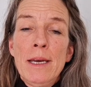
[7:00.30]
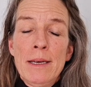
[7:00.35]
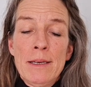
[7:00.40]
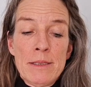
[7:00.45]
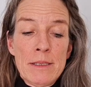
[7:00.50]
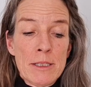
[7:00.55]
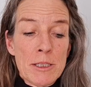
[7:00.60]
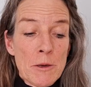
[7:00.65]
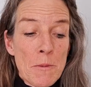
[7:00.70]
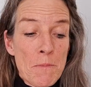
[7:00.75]

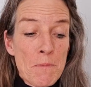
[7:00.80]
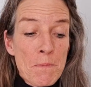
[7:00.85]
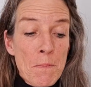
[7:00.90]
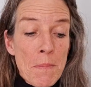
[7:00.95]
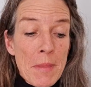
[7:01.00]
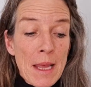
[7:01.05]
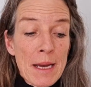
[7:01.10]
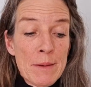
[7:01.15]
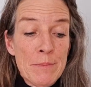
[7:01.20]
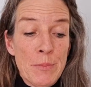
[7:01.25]
is
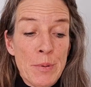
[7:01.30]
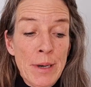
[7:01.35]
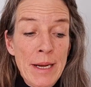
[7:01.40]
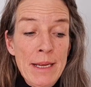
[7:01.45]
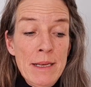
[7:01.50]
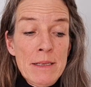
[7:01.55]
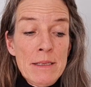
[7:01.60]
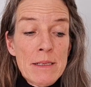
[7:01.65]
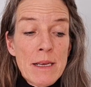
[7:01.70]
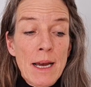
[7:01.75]
it
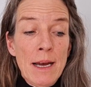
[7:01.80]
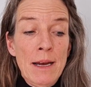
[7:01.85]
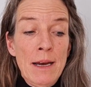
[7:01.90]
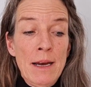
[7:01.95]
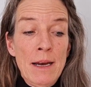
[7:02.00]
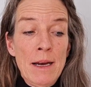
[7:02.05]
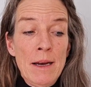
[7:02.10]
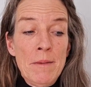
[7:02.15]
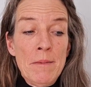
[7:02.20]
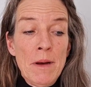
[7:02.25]
brings
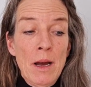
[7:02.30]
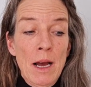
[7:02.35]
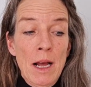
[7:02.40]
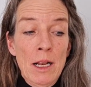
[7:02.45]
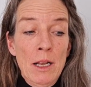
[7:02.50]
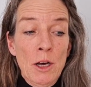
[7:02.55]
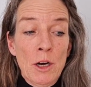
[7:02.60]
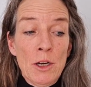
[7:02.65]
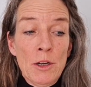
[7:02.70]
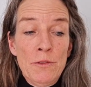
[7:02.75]
a
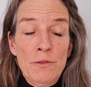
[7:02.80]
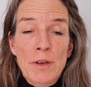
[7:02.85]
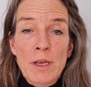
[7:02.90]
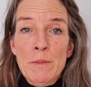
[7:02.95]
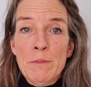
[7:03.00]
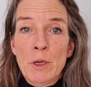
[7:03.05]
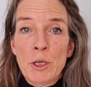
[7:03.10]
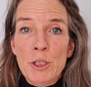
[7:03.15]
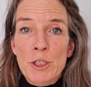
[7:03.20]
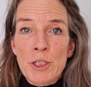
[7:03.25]
lot of
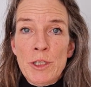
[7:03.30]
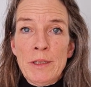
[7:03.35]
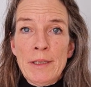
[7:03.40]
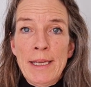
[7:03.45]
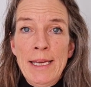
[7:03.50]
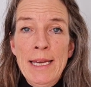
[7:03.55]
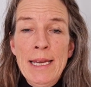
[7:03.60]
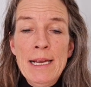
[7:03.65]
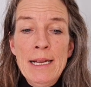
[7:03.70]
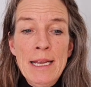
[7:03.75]
emotional
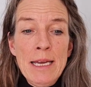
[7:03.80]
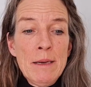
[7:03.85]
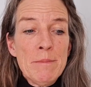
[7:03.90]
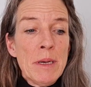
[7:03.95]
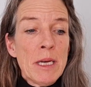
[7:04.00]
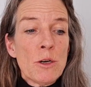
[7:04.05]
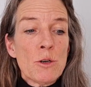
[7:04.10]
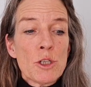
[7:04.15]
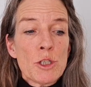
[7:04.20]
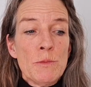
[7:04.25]
healing,
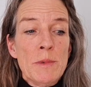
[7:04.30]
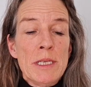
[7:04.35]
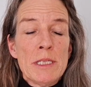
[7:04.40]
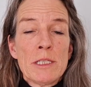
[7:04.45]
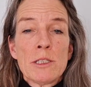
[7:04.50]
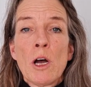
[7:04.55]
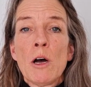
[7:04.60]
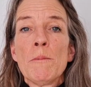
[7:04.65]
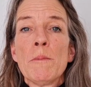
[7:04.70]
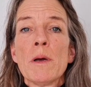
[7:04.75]
because we
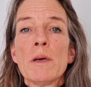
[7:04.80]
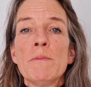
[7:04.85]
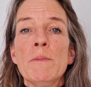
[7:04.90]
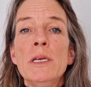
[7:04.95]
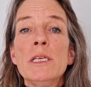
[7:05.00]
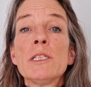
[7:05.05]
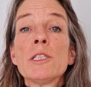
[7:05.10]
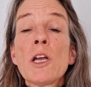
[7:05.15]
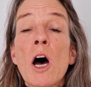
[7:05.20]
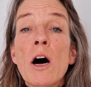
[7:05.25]

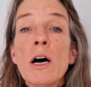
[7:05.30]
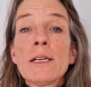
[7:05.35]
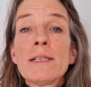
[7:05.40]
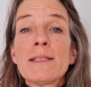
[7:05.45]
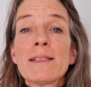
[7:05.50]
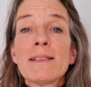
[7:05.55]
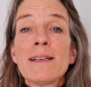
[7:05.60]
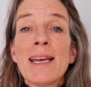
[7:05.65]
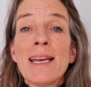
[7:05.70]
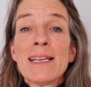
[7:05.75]

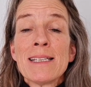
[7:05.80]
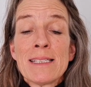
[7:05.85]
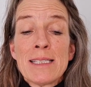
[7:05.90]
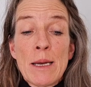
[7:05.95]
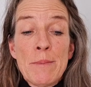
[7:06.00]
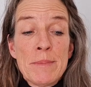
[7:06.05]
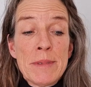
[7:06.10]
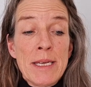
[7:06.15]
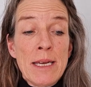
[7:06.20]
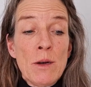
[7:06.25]
start
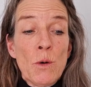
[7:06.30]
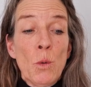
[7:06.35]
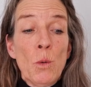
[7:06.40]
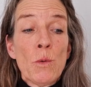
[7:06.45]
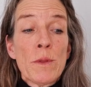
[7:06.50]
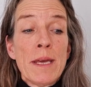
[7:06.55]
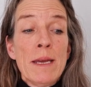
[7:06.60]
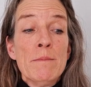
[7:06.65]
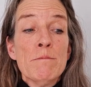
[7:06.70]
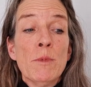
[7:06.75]
accepting
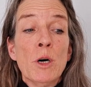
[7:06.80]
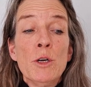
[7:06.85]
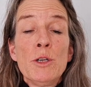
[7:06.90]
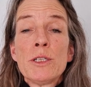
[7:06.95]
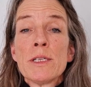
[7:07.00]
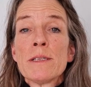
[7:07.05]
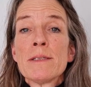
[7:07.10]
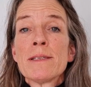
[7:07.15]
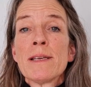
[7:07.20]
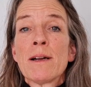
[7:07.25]
all the
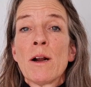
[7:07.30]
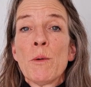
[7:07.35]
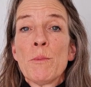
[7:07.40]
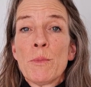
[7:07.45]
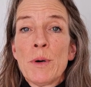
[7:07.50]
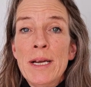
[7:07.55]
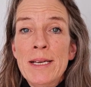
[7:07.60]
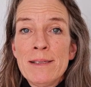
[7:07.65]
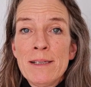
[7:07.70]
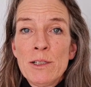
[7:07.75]
emotions that are
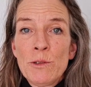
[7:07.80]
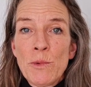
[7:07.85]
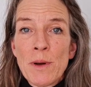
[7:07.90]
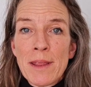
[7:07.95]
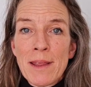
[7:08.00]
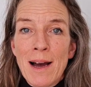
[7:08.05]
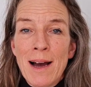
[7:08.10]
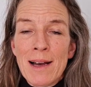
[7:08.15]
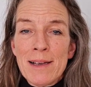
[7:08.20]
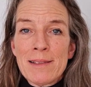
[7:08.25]
present
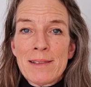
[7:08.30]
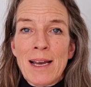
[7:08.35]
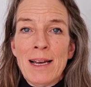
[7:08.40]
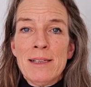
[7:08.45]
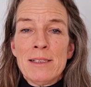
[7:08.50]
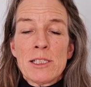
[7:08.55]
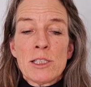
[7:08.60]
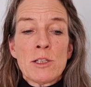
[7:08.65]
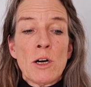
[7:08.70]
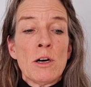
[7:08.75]
with us
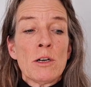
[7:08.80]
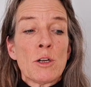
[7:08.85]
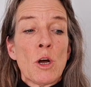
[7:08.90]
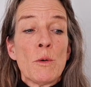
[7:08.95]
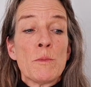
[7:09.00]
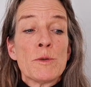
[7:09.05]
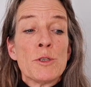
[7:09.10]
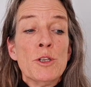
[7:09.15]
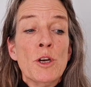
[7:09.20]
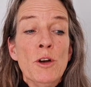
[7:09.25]
and start
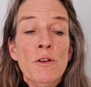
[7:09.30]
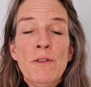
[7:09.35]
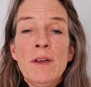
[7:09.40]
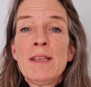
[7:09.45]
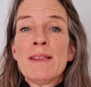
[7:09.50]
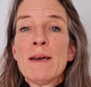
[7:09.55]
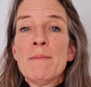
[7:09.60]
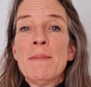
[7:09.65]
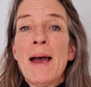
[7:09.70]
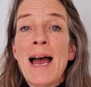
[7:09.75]

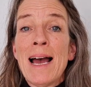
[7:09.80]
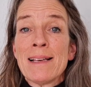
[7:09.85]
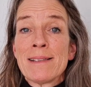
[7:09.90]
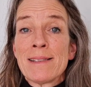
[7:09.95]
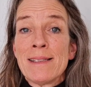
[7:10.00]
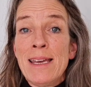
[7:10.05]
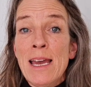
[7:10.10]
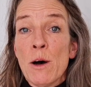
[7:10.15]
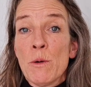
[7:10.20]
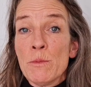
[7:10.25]
observing them
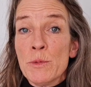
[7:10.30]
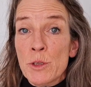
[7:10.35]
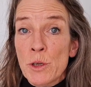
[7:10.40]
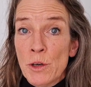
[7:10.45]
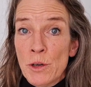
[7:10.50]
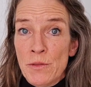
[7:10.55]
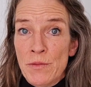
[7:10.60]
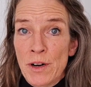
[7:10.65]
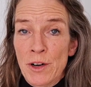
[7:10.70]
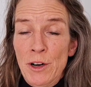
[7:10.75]
as the
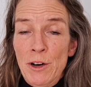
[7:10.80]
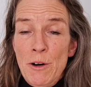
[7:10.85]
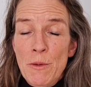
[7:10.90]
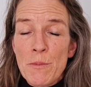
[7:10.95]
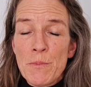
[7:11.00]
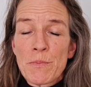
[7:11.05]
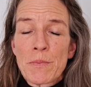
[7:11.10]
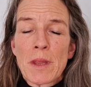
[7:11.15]
observer.